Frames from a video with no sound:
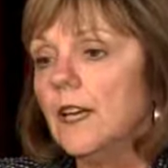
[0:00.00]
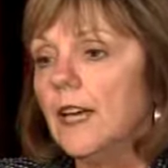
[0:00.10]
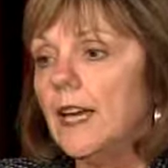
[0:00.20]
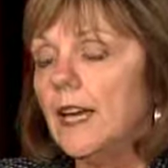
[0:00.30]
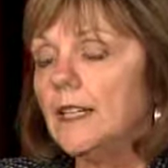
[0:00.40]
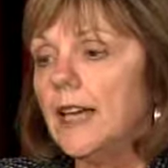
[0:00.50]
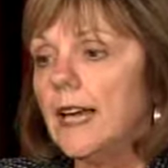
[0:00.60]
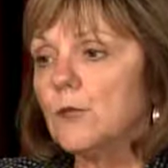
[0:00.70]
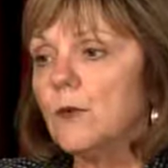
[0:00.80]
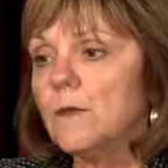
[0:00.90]
And
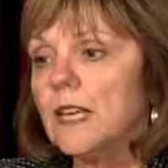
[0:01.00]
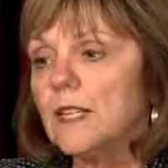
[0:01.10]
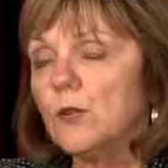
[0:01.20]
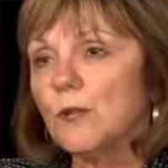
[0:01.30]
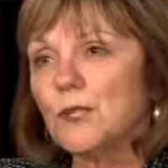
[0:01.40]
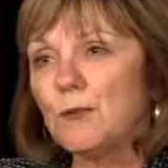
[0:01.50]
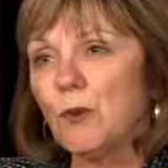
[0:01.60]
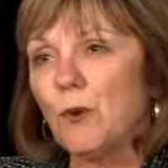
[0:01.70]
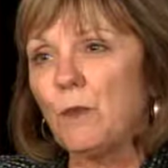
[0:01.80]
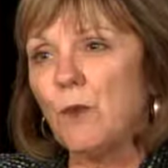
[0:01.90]
as we began to
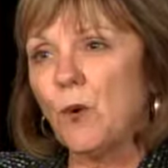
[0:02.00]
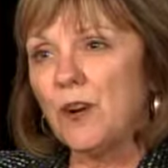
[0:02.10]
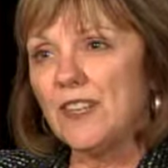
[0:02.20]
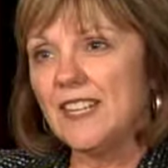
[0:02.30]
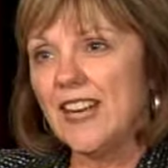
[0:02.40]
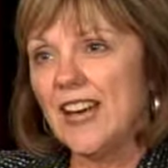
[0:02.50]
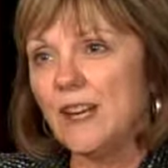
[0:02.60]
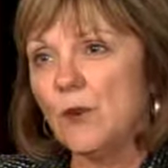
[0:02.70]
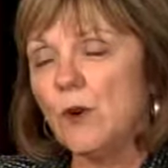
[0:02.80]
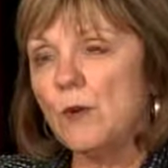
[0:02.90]
explore more in the
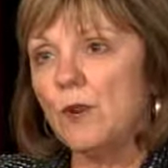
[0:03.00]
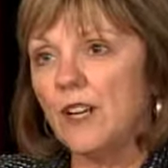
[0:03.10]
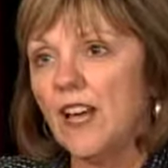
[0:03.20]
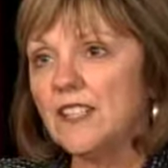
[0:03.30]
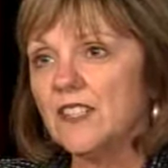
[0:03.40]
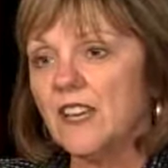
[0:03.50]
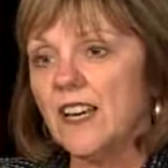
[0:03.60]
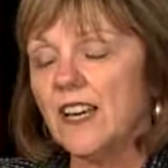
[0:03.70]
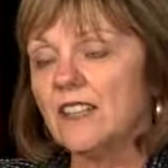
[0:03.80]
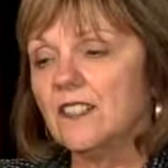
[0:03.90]
data, we realized
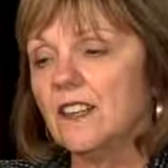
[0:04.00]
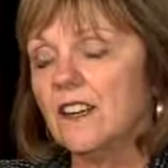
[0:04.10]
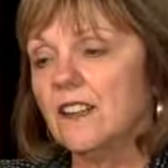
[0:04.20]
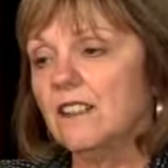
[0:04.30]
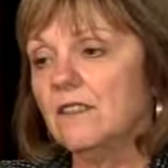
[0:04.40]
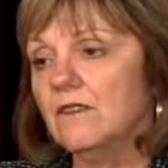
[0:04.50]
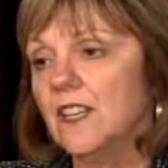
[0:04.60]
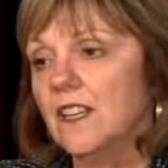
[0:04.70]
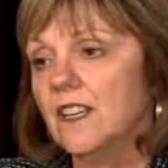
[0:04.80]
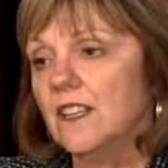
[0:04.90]
that
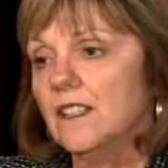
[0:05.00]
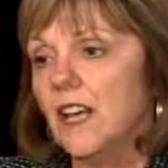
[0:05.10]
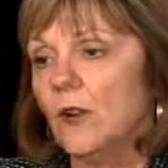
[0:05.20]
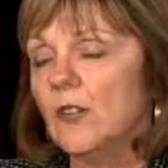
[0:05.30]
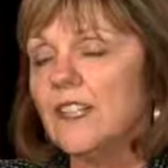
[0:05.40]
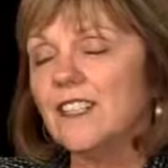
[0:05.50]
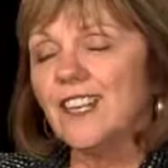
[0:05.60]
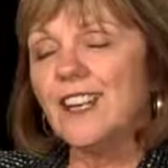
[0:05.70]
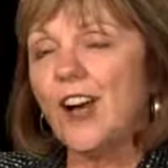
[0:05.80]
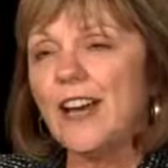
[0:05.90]
not only did
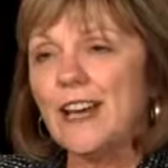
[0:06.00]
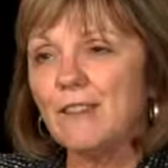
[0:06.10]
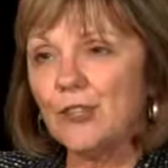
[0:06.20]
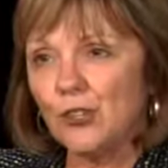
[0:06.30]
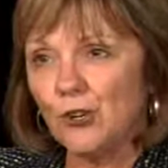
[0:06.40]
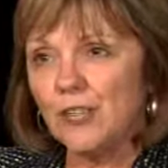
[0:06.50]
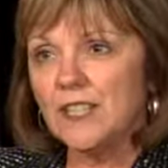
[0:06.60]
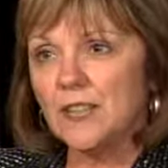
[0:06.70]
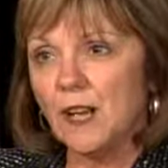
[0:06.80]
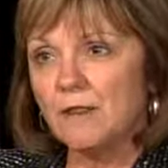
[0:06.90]
they not have
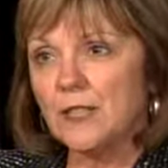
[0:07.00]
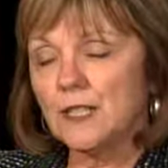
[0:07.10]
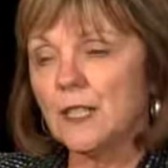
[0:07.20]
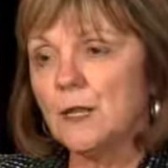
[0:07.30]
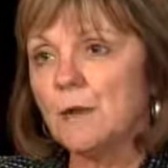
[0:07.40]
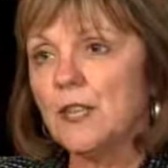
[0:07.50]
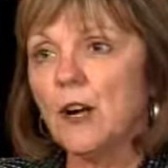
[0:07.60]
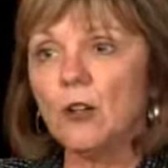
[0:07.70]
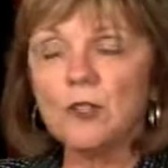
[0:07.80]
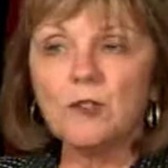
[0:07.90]
insurance, obviously, but they
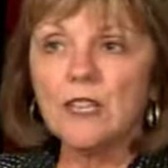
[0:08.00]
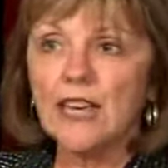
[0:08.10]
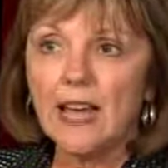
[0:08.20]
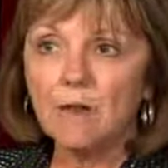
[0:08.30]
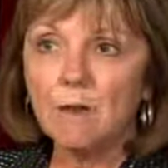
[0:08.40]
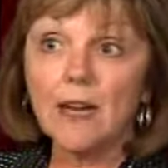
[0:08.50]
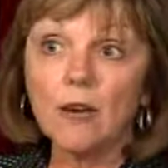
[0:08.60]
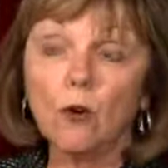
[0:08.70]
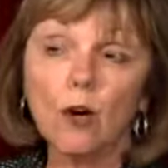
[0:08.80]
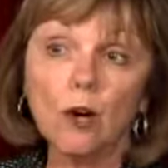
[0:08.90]
also didn't have a
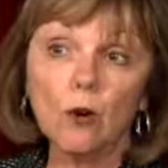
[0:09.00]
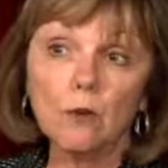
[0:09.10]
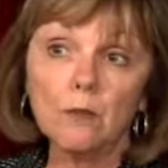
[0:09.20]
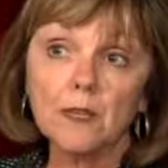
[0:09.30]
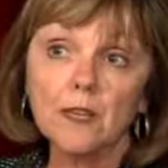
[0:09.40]
medical home.